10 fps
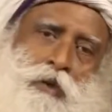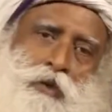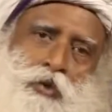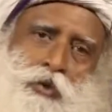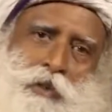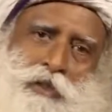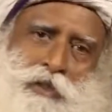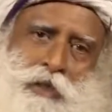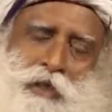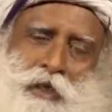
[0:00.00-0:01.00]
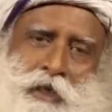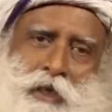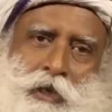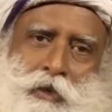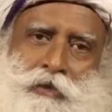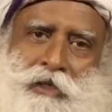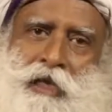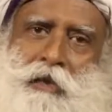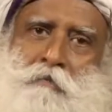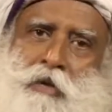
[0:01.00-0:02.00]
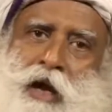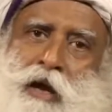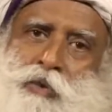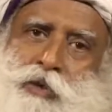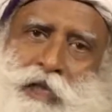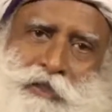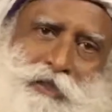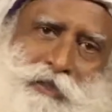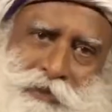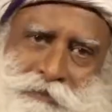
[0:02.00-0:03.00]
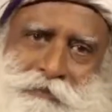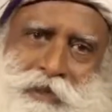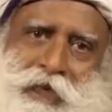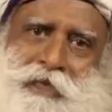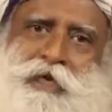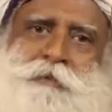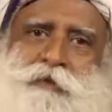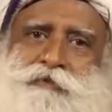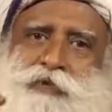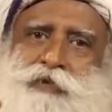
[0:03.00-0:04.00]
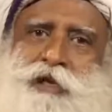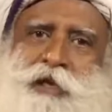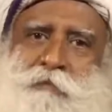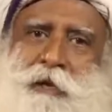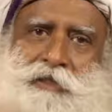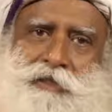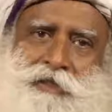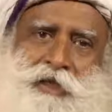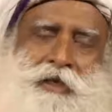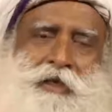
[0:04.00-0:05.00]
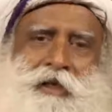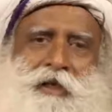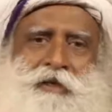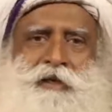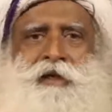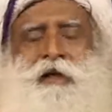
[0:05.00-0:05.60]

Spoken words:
You will see India looks like a brown desert, except a few green patches here and there.